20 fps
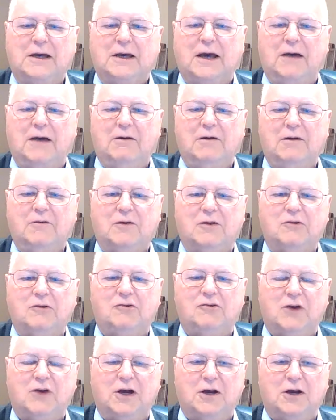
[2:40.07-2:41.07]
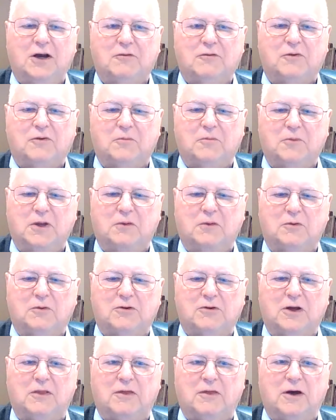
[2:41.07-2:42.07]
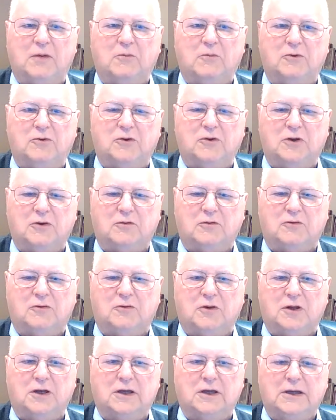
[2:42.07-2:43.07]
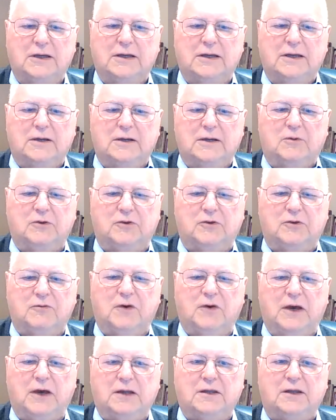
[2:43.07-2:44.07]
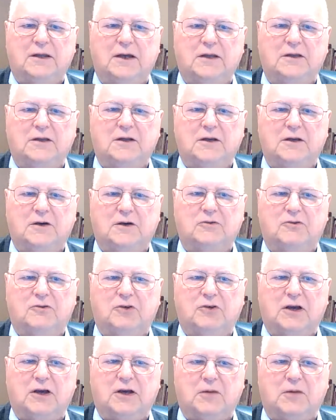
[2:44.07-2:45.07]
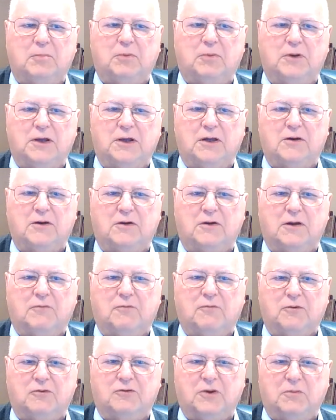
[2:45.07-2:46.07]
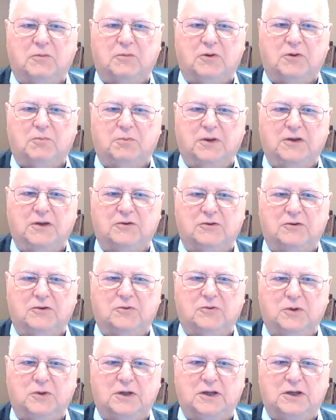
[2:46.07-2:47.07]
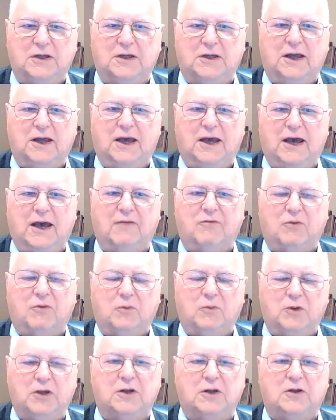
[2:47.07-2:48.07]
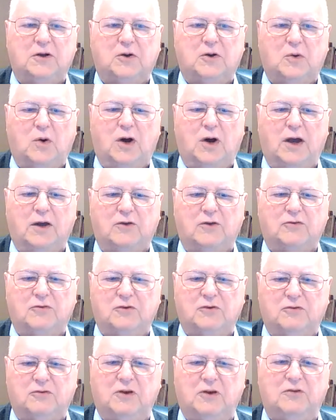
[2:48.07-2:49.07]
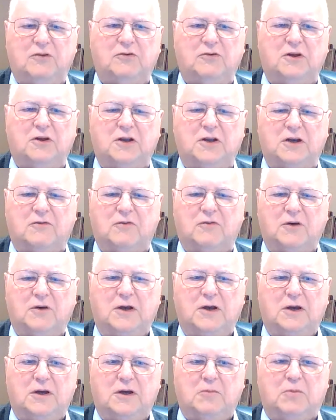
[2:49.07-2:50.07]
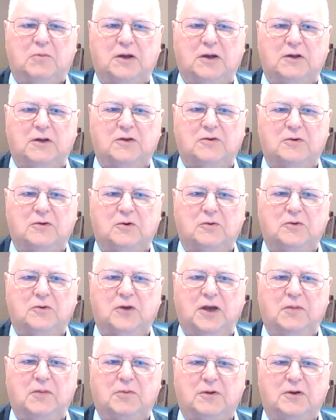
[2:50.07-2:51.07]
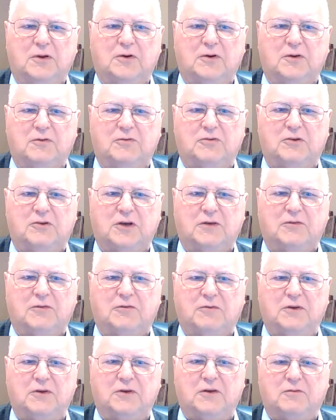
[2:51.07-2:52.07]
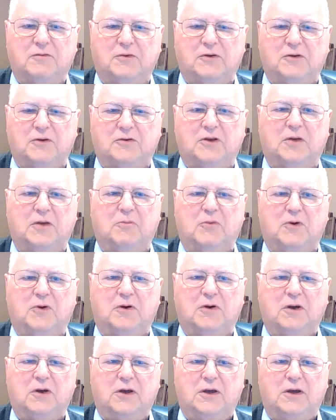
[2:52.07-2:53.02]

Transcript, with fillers: However, the shocker for me, which I thought was interesting, was the fact that I did go check up on the internet for some of the pieces we didn't have or we didn't acquire. Strangely enough, bought this whole table load of stuff, three different stemware